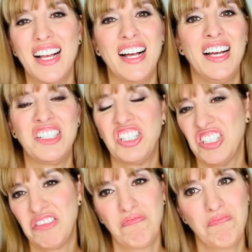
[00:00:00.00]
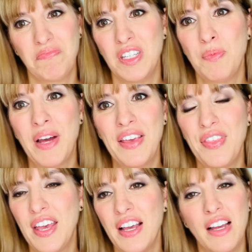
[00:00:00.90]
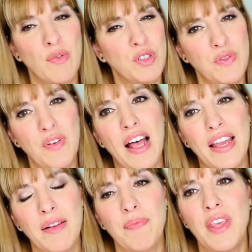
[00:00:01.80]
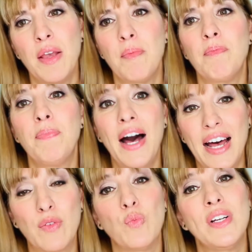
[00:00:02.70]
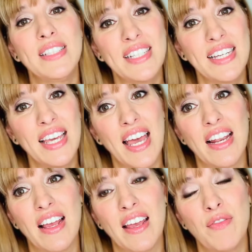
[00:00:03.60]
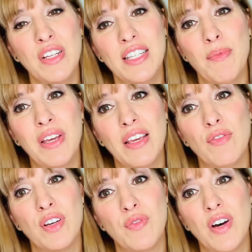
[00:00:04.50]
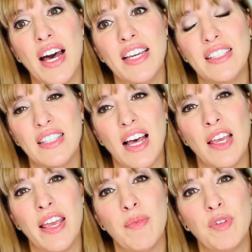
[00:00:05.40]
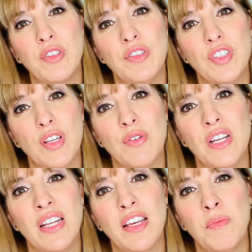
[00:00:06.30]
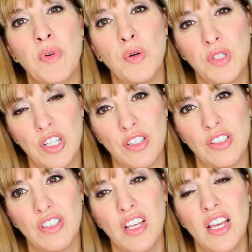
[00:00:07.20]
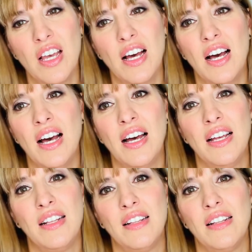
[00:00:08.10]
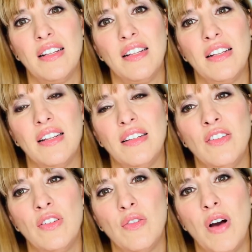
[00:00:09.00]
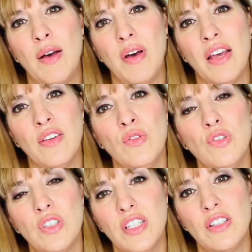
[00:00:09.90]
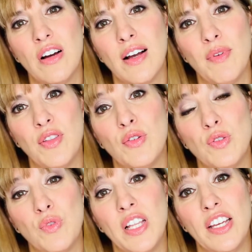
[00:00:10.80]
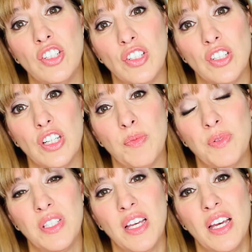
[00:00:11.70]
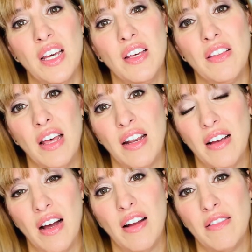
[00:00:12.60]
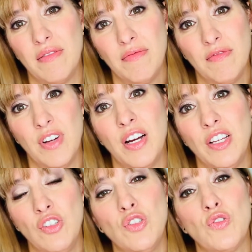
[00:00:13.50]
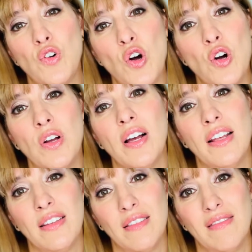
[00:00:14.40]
I just did my thing, and it was fine. But once again, every time I give you advice, I am considering emotions. And, I usually talk about those relationships that are very strong and,